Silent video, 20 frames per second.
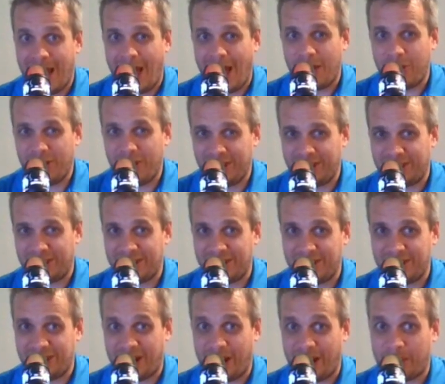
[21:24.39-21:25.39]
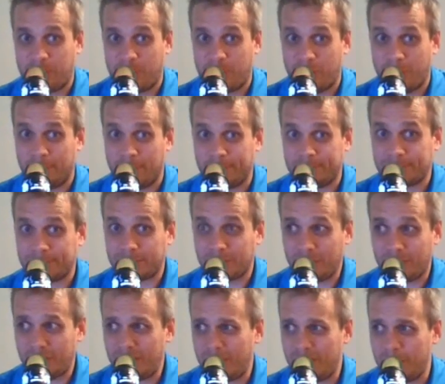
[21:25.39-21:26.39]
And this is the chapter
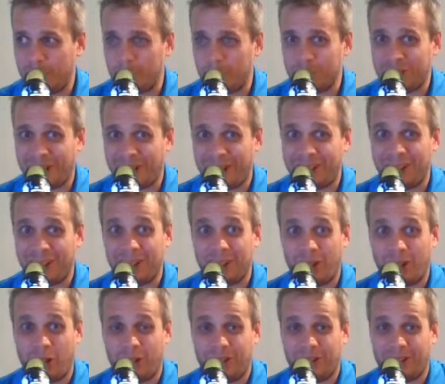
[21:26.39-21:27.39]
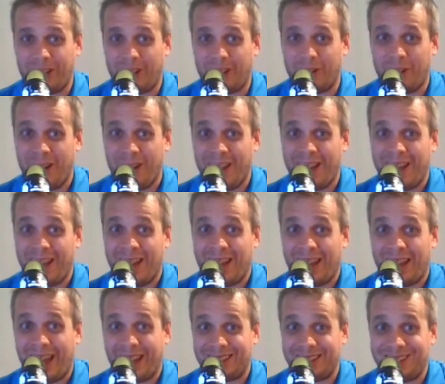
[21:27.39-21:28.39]
I was tying it all together.
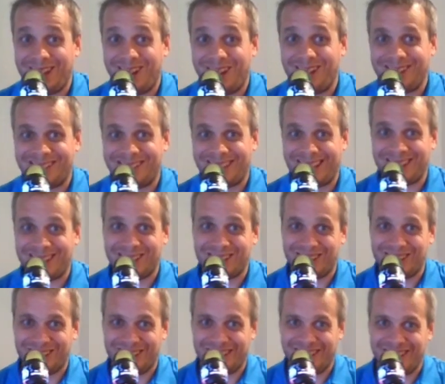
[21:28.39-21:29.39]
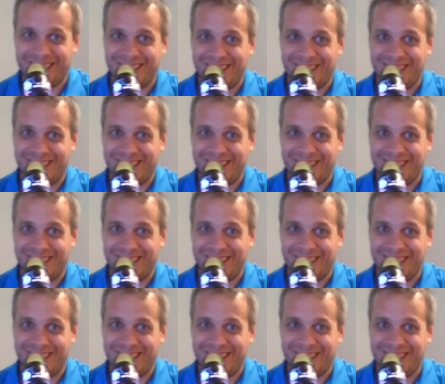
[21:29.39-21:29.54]
And so essentially,